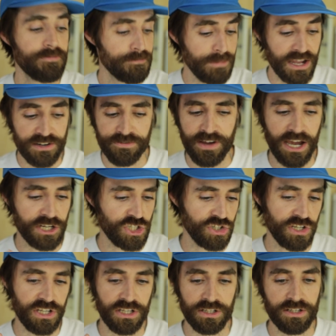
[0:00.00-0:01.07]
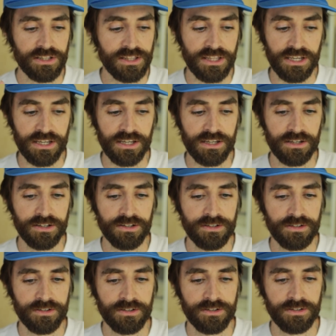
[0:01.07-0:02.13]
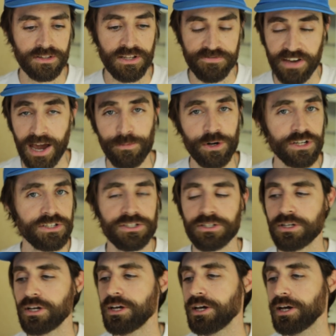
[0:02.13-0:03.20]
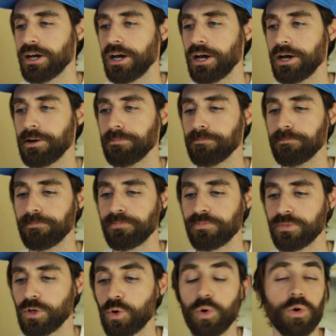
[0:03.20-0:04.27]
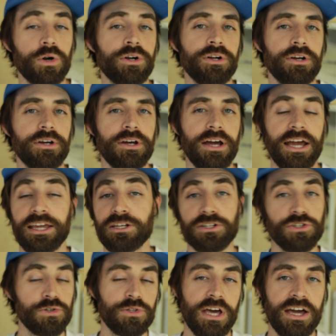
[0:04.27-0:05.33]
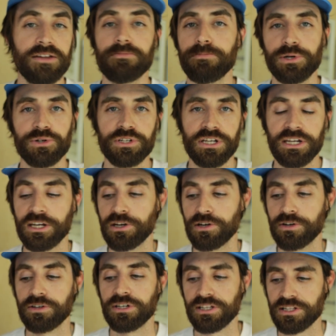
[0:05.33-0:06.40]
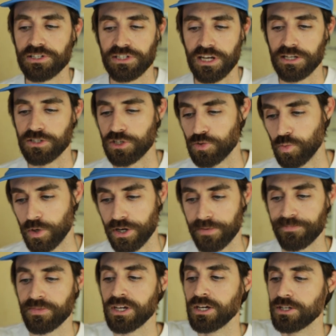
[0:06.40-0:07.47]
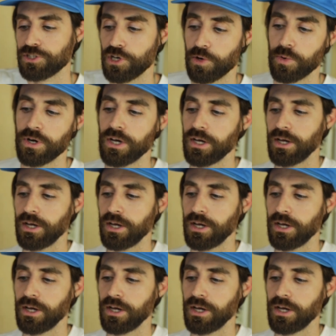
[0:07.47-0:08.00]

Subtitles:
manufacturing, the fabrics, or I can do that and build it here in the States as well. So